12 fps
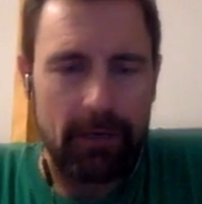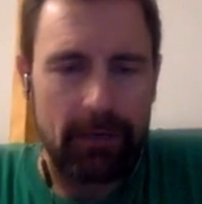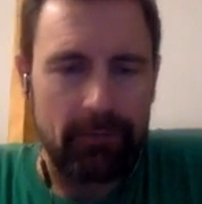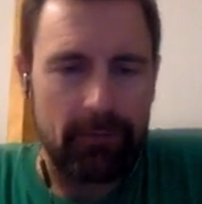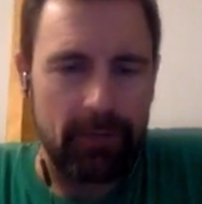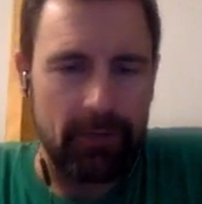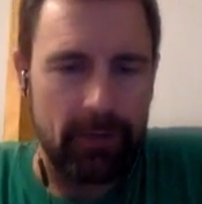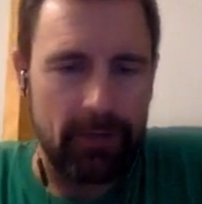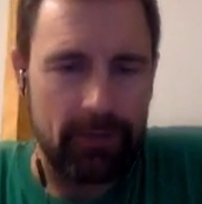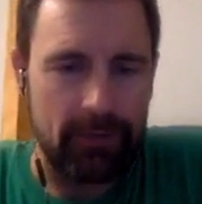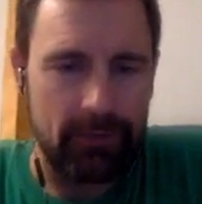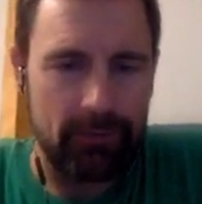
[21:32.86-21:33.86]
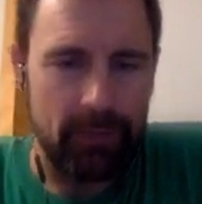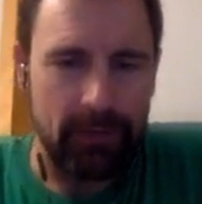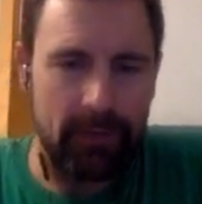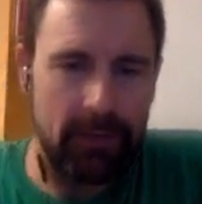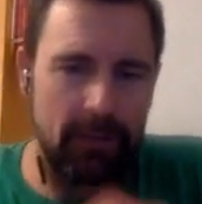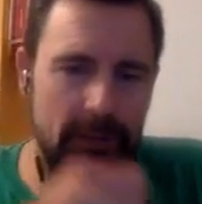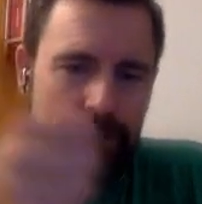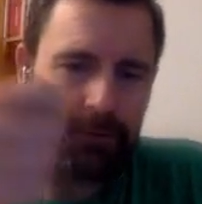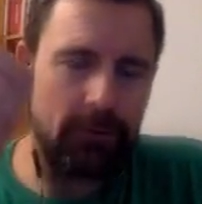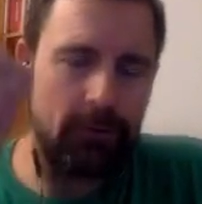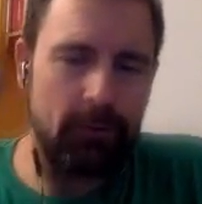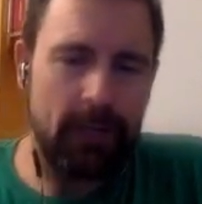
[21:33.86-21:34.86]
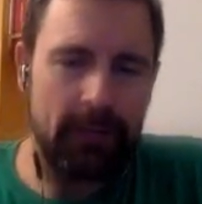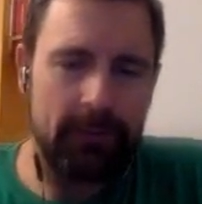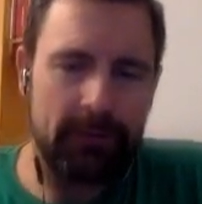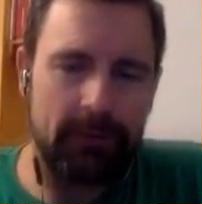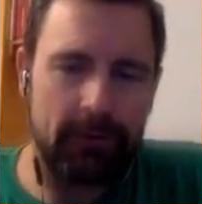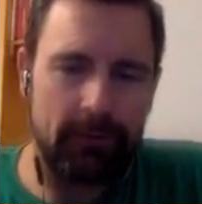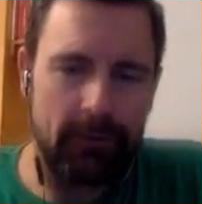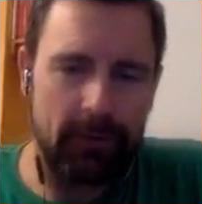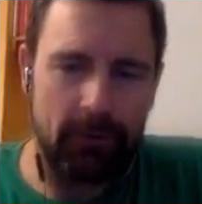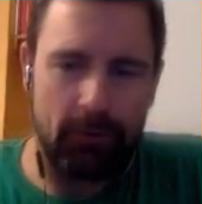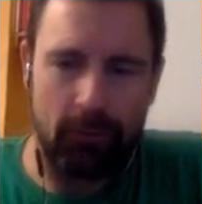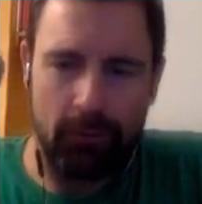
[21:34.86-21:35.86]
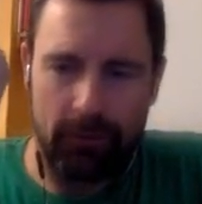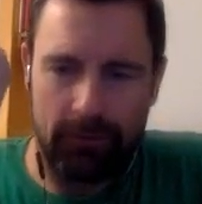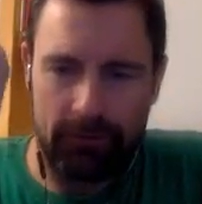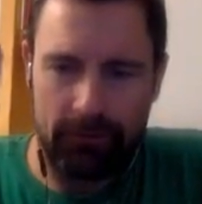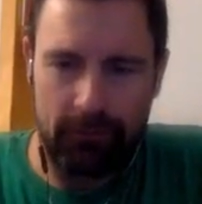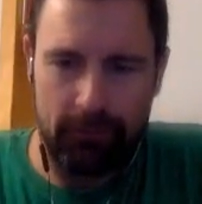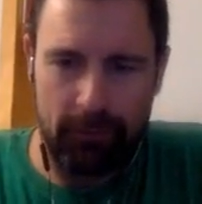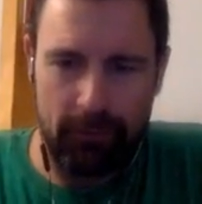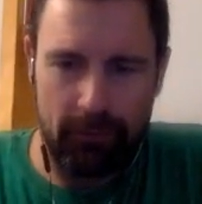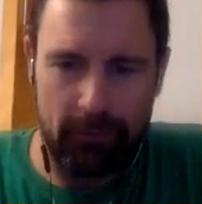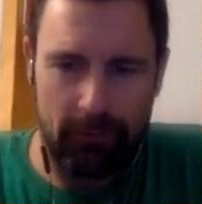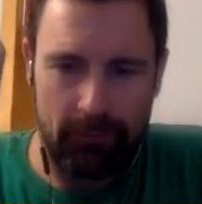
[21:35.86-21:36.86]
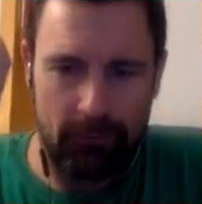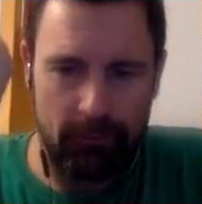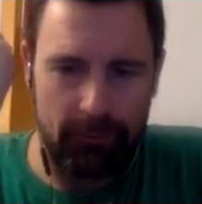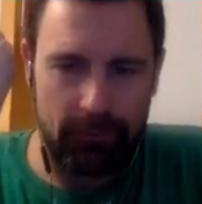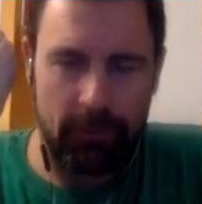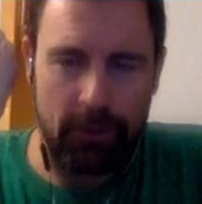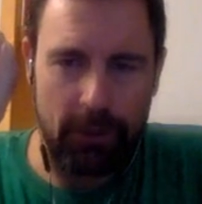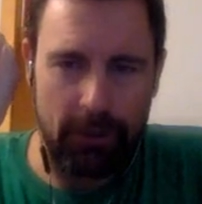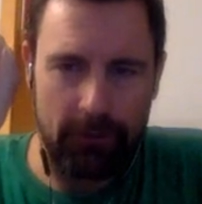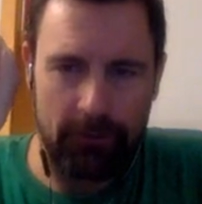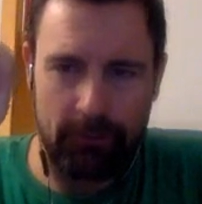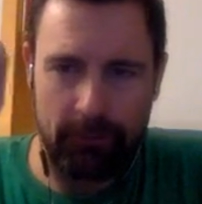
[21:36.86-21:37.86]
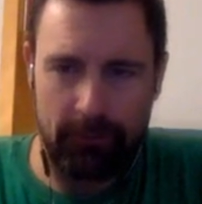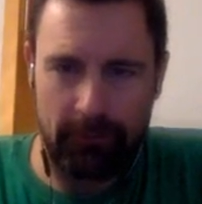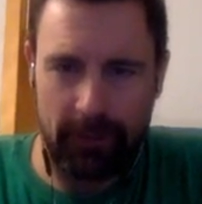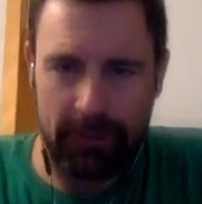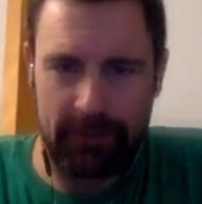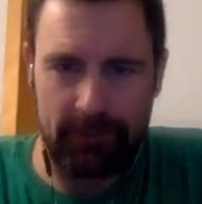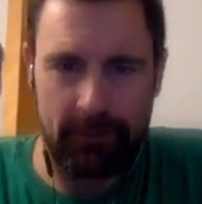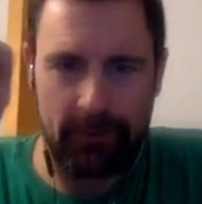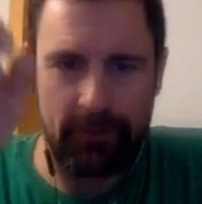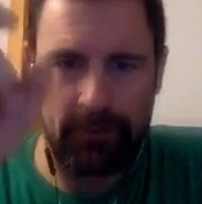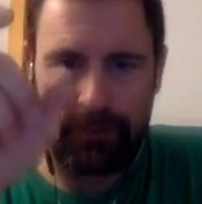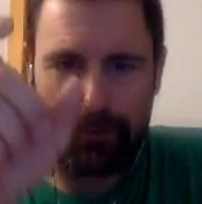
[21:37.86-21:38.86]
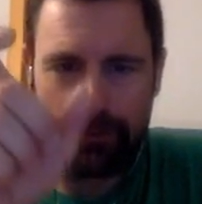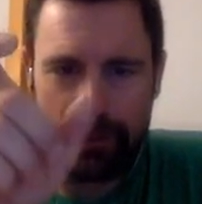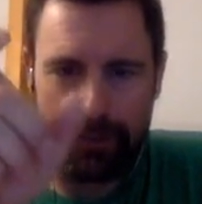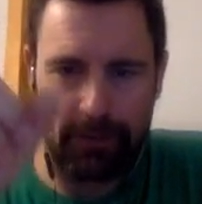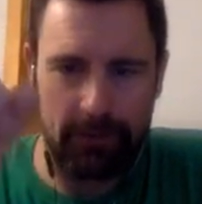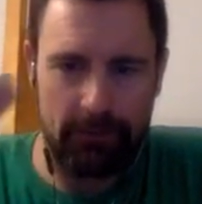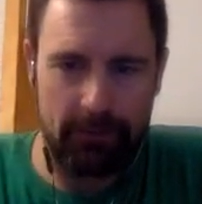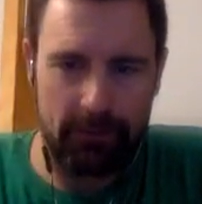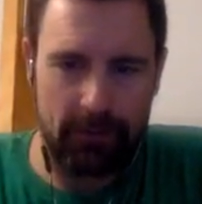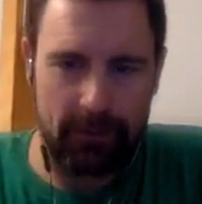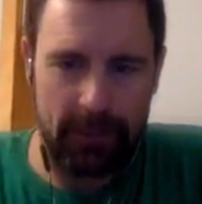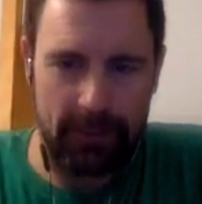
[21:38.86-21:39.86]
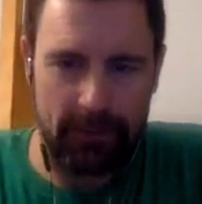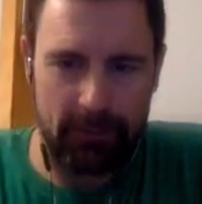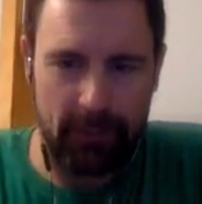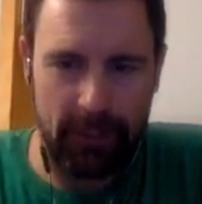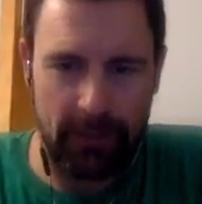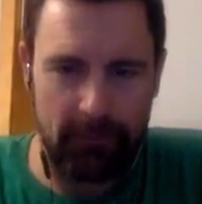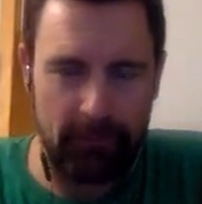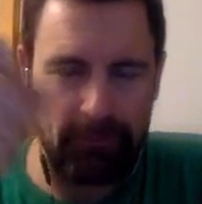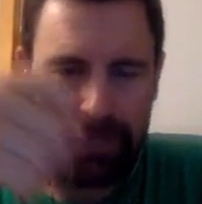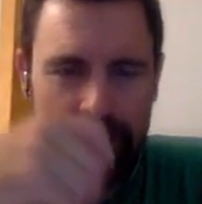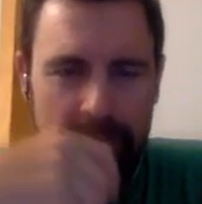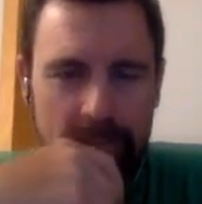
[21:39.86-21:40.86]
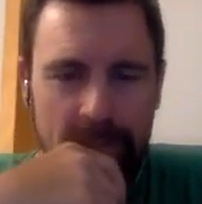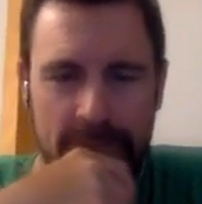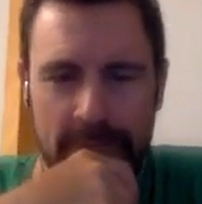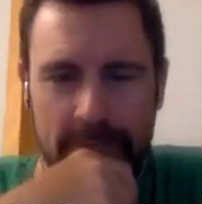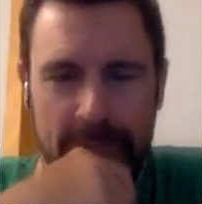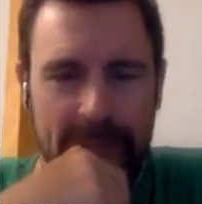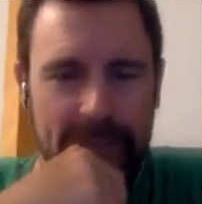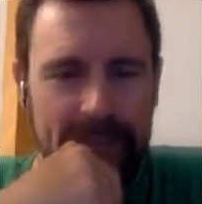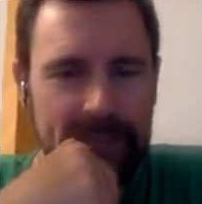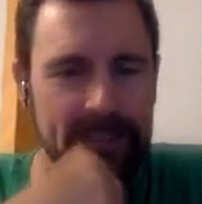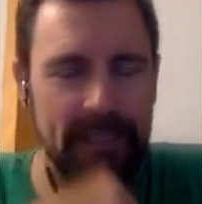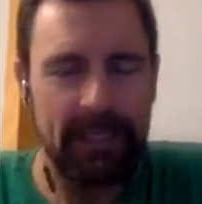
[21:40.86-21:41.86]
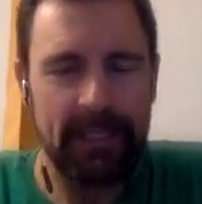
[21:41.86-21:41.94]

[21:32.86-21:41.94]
configurations. But the stowaways are very cool. They're super strong, super flexible. You can kind of tweak them and bend them in different ways,